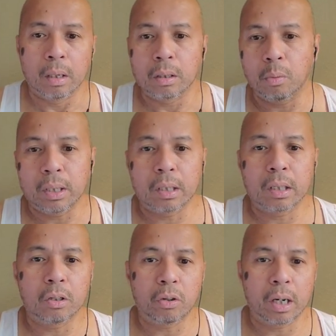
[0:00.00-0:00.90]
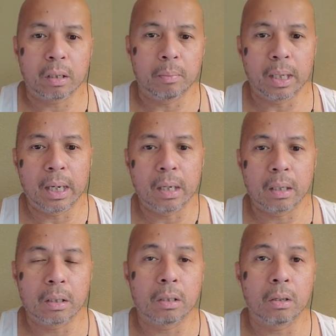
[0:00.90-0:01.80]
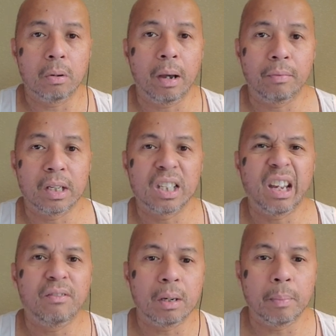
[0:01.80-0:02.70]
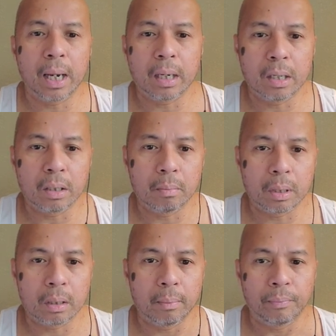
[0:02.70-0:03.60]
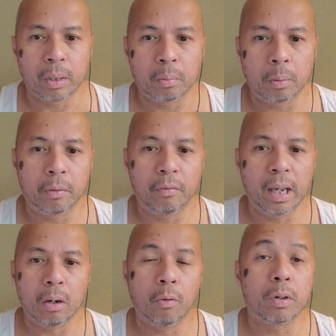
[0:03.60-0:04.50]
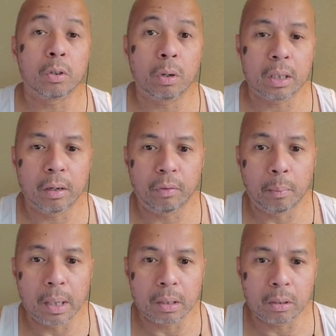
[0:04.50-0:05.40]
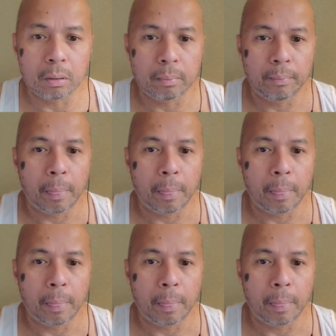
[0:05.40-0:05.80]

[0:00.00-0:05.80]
So once this contraction begins, you have these safety mechanisms to prevent overstretching of the muscle.